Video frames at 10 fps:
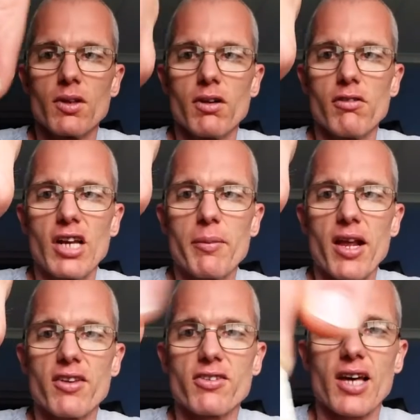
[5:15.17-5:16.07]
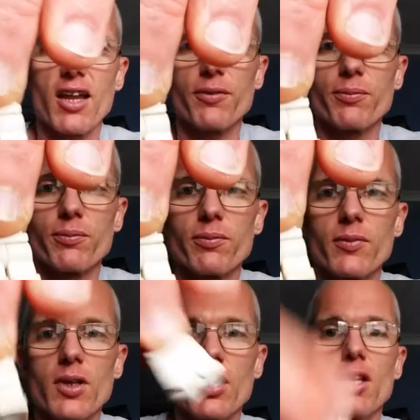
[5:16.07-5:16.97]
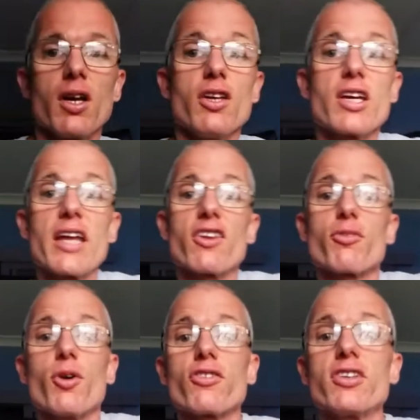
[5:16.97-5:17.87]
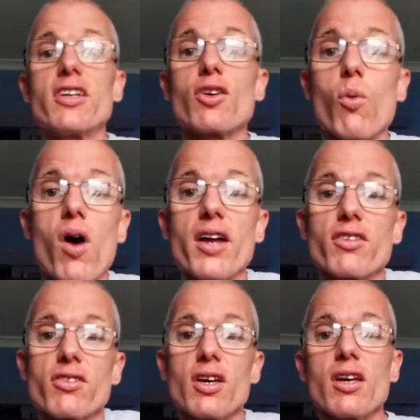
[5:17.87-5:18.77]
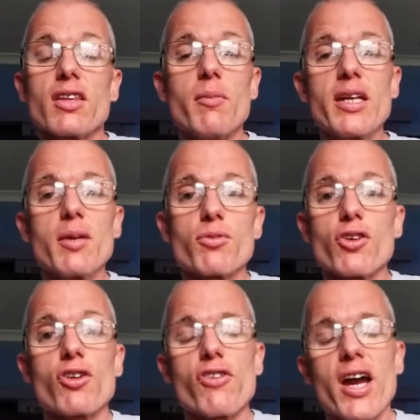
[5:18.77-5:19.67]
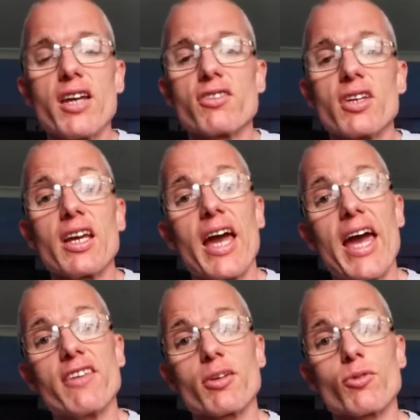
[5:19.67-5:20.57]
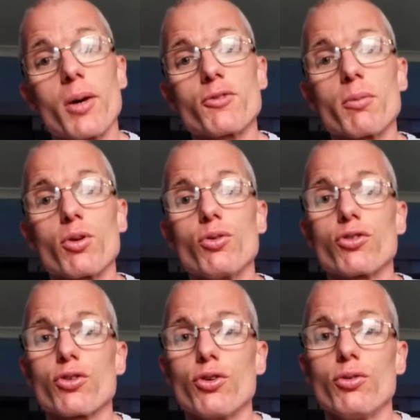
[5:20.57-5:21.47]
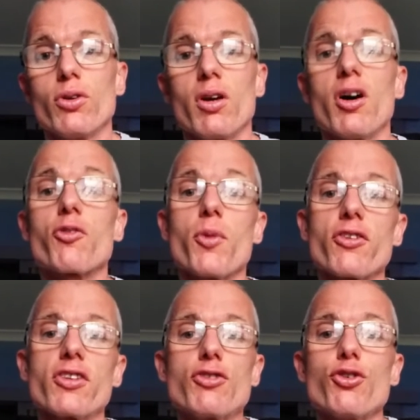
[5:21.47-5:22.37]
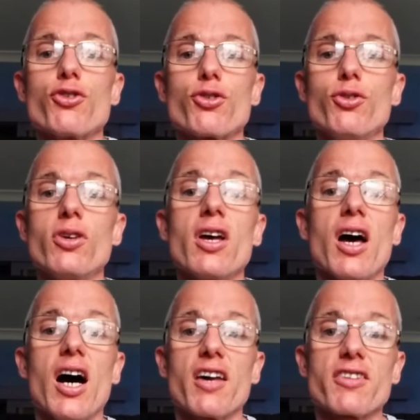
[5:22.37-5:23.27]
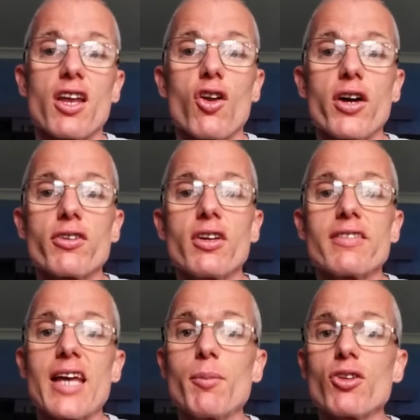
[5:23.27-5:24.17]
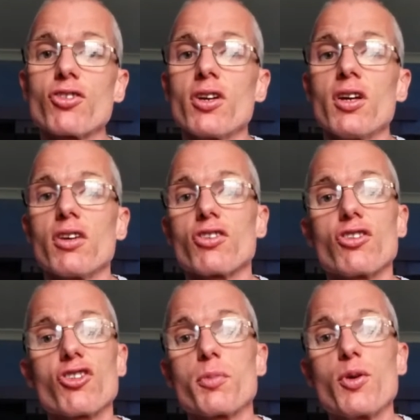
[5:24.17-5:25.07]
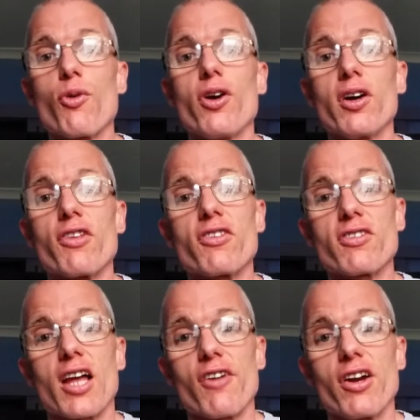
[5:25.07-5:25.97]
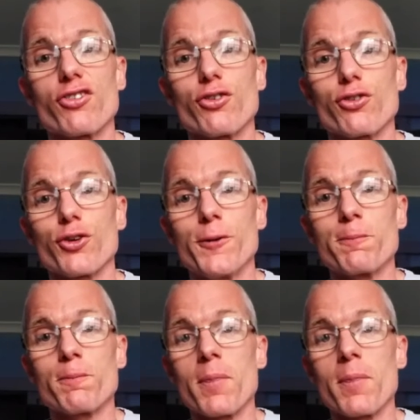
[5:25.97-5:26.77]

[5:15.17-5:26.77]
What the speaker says: really bad discoloured. You get this mostly in the whites, the medium stone greys, and sometimes the blues too. It's mostly due to sunlight damage, so just be wary of the discoloration too.